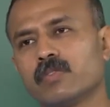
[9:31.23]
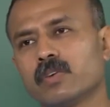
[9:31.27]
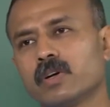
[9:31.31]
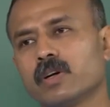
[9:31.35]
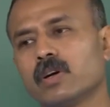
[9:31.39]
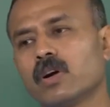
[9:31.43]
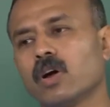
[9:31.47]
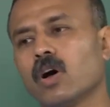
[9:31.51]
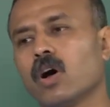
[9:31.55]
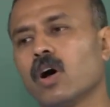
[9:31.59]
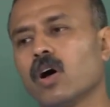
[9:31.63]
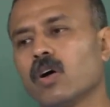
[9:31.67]

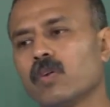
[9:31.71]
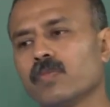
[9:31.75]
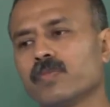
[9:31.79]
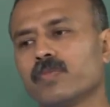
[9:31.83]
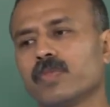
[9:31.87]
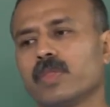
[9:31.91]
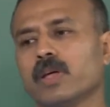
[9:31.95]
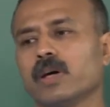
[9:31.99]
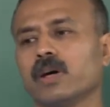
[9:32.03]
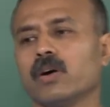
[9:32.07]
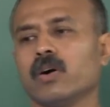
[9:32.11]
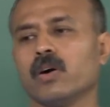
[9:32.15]
cover
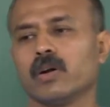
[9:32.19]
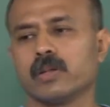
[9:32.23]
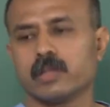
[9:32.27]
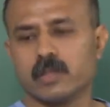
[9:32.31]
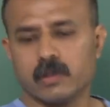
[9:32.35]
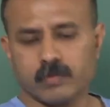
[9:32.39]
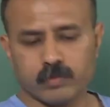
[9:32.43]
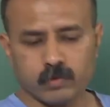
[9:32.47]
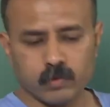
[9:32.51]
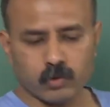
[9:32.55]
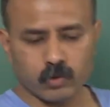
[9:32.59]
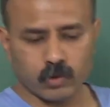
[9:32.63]
of the
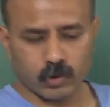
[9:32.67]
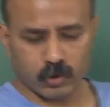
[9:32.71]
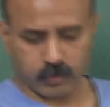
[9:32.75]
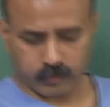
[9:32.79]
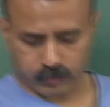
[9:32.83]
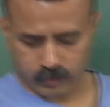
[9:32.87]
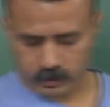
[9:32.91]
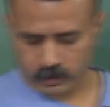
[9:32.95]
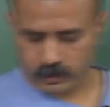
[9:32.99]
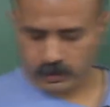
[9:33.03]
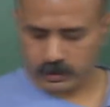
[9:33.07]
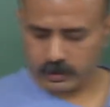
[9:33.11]
on the
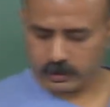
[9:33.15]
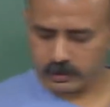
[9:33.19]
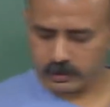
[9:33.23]
floor of